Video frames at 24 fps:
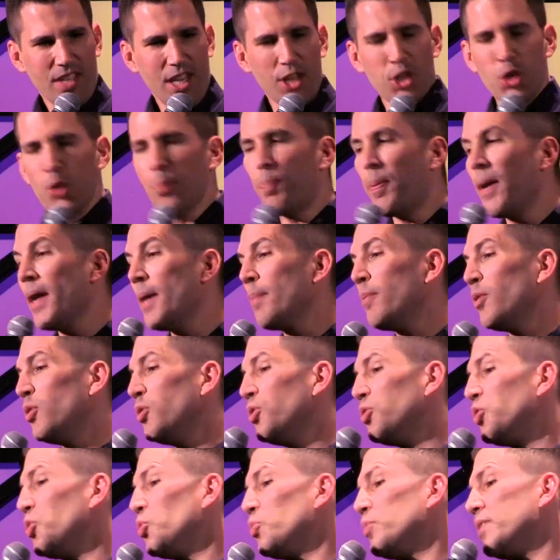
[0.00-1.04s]
And you people
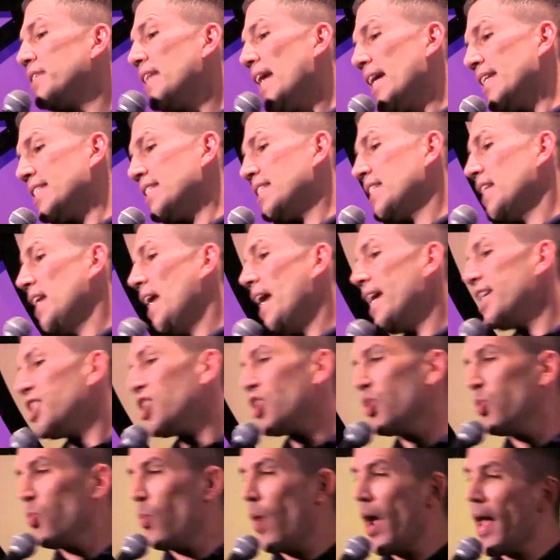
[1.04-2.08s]
who do destination